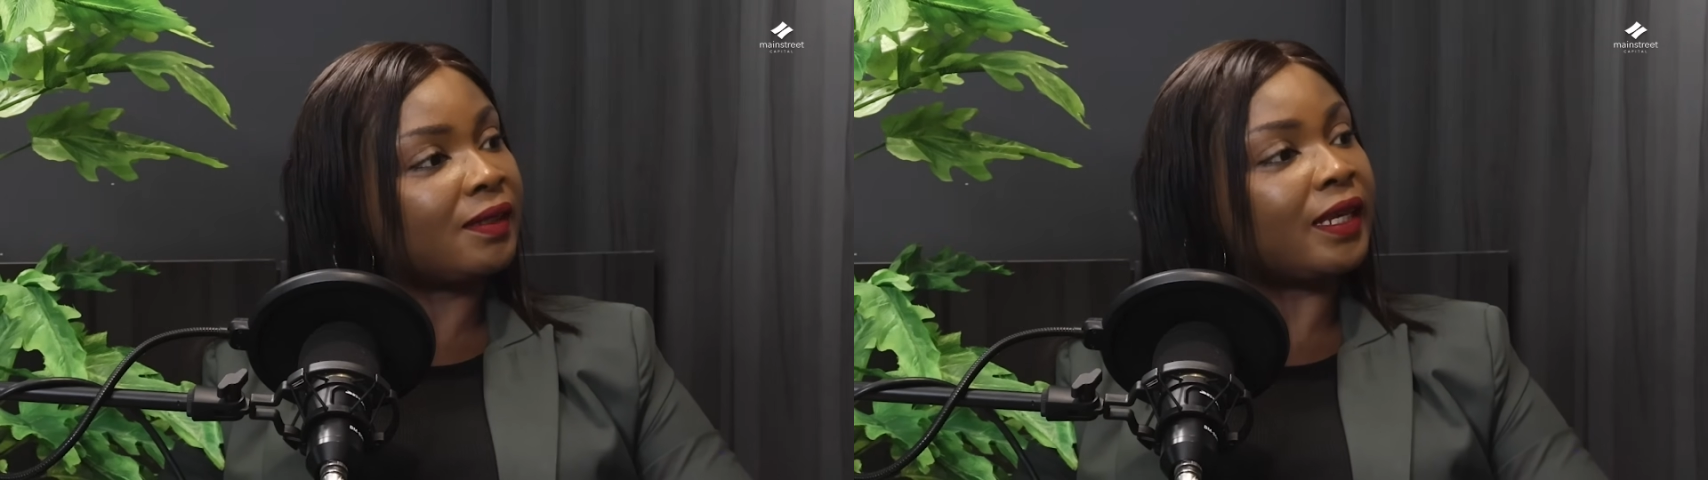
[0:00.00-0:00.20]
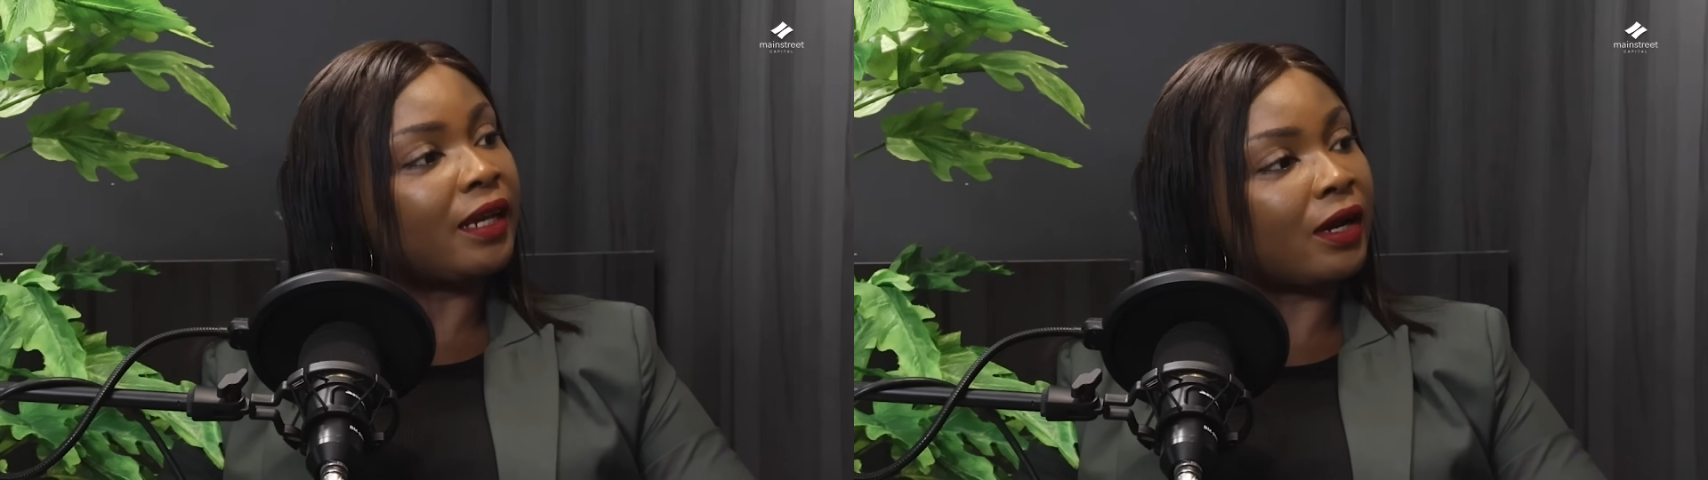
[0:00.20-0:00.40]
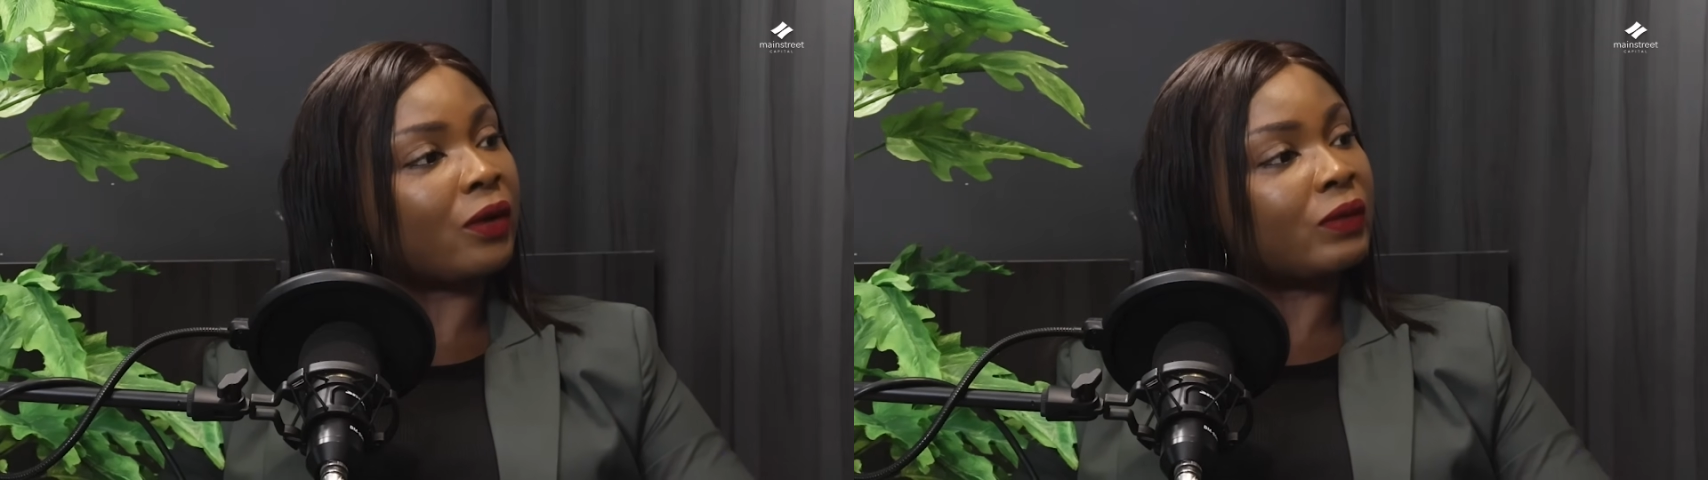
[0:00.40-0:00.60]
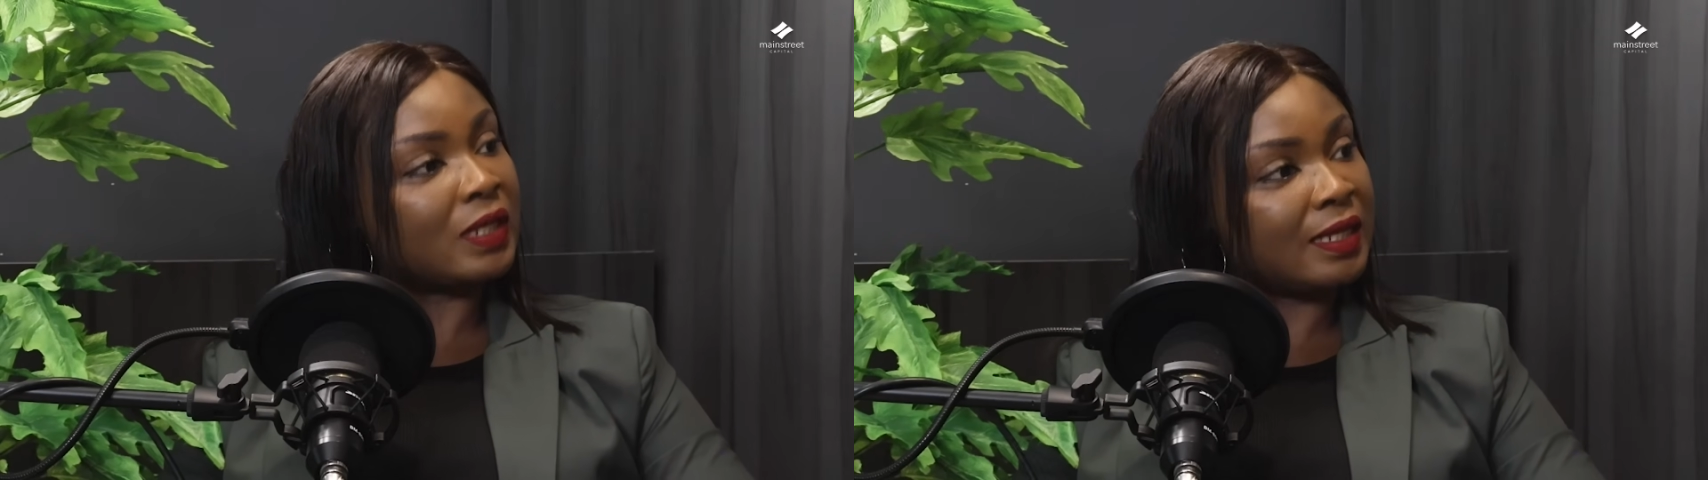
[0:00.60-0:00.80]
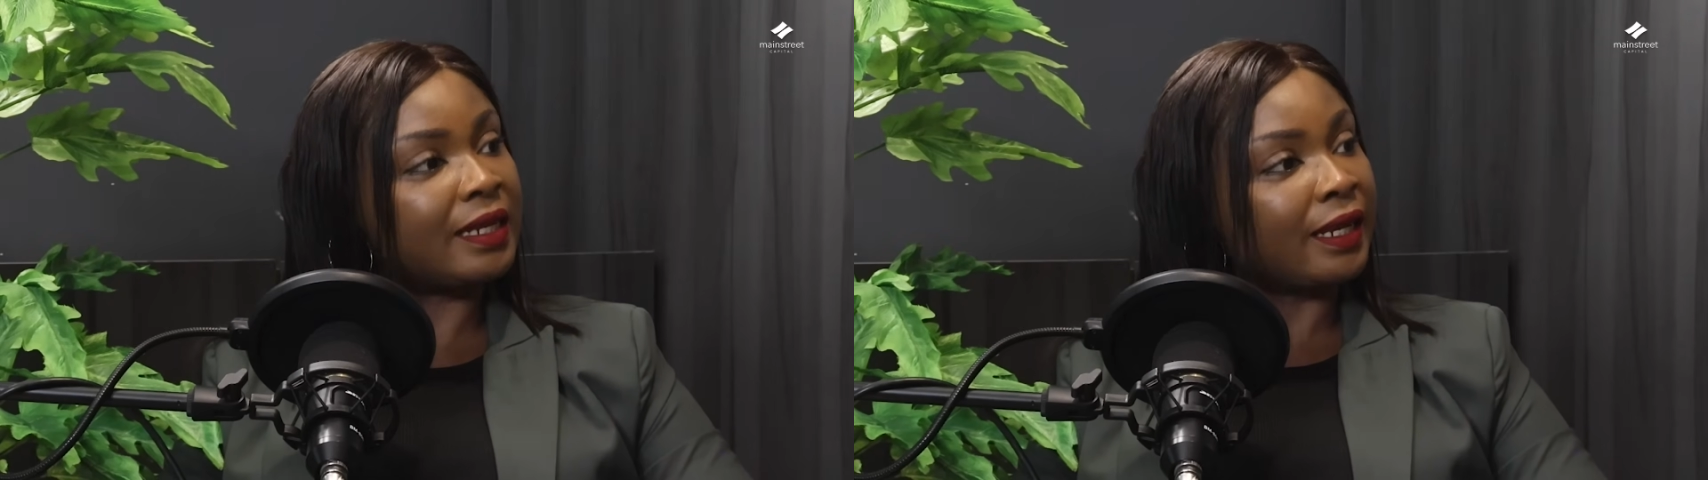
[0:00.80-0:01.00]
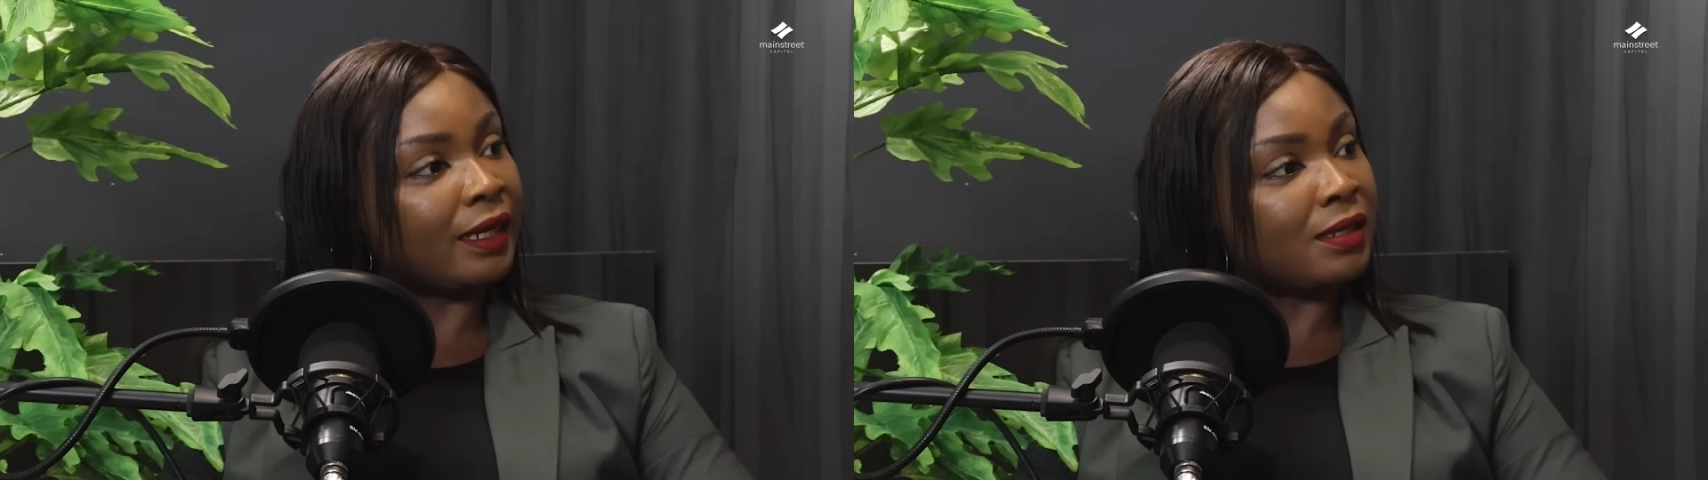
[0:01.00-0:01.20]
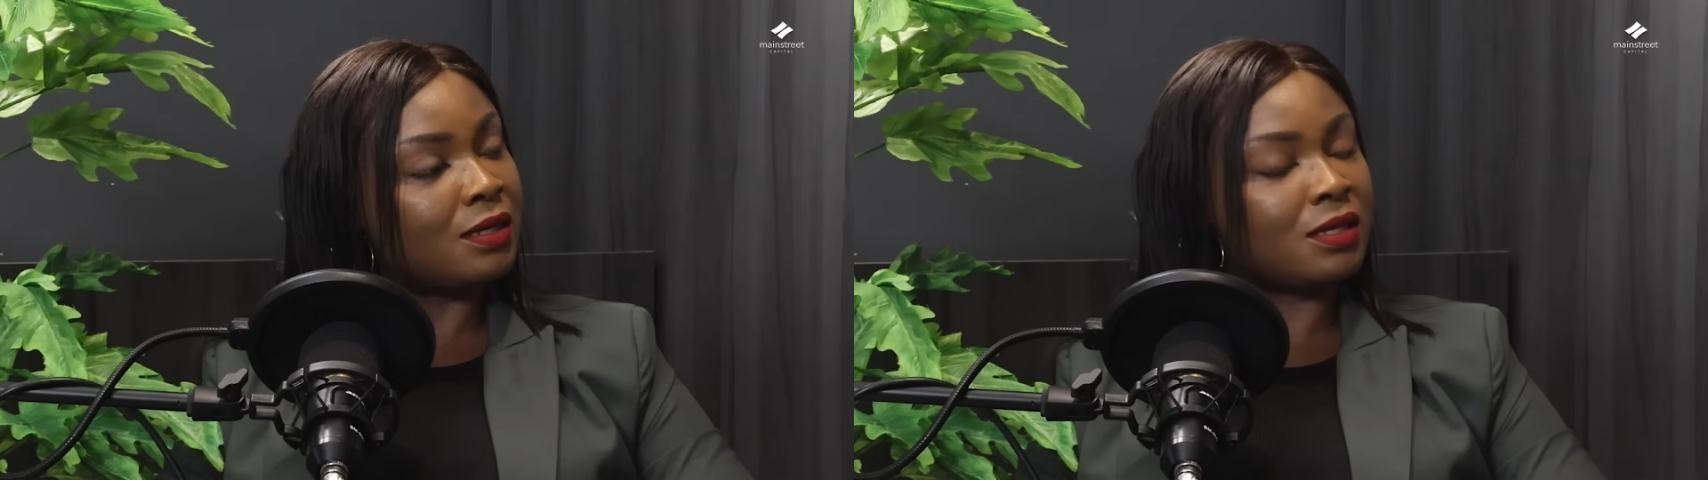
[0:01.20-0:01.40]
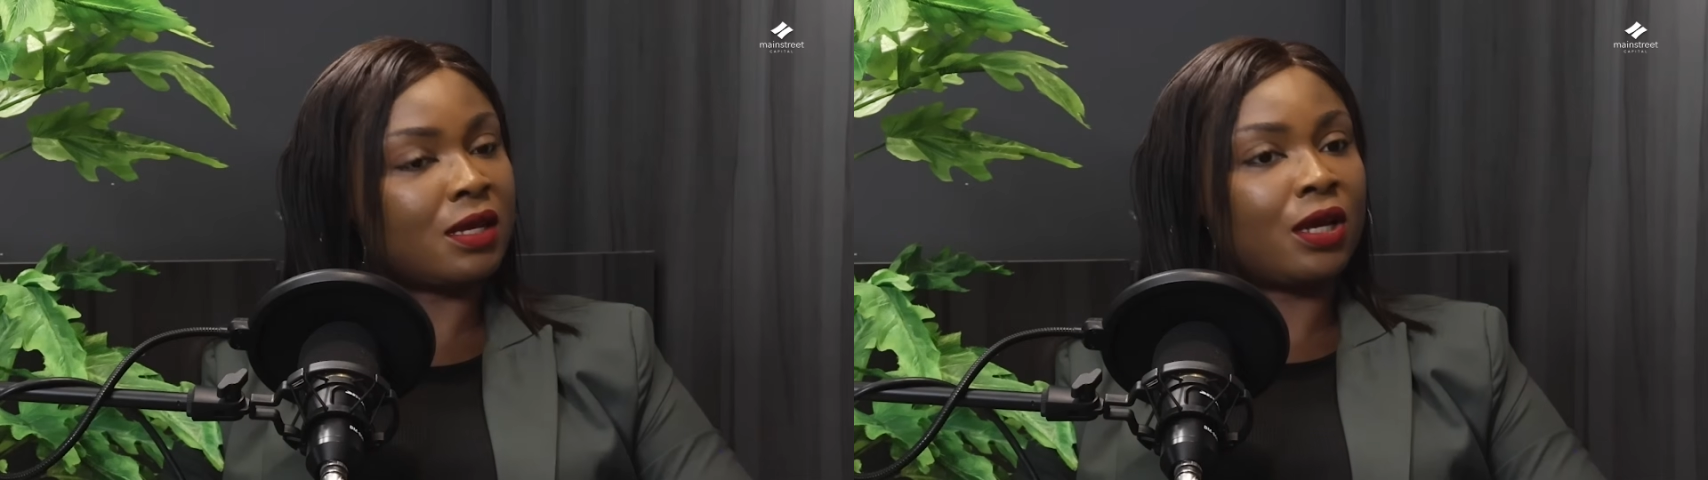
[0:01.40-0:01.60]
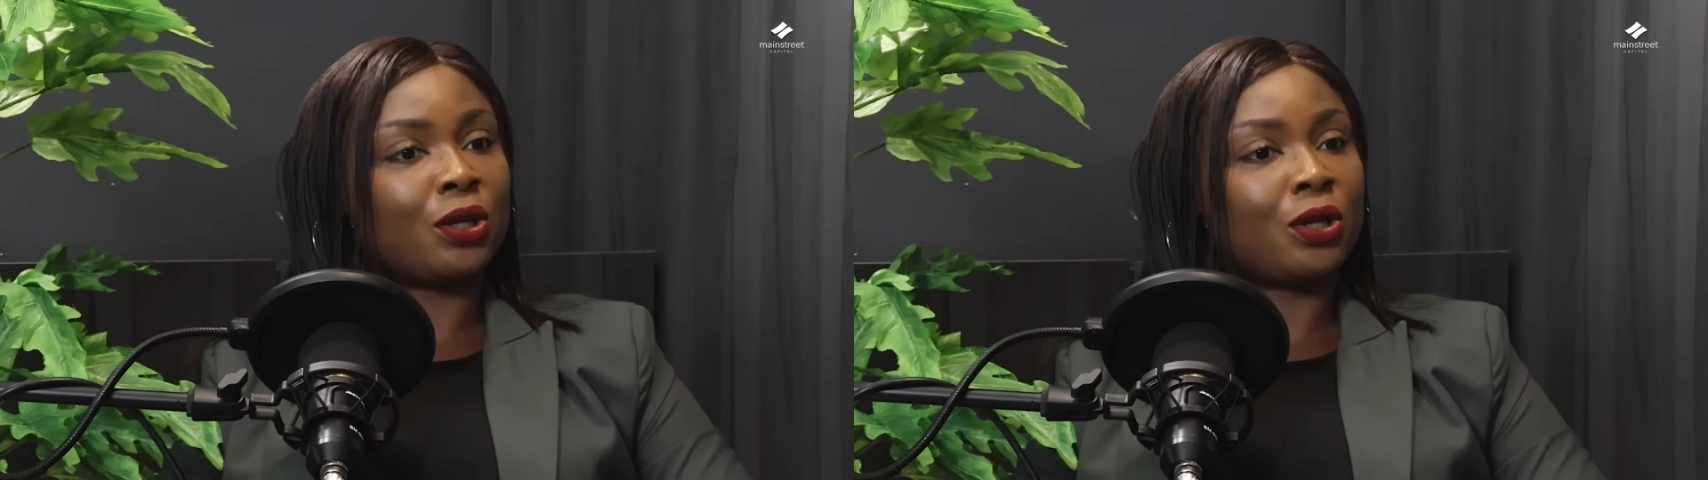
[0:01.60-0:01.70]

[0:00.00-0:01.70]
think resilience,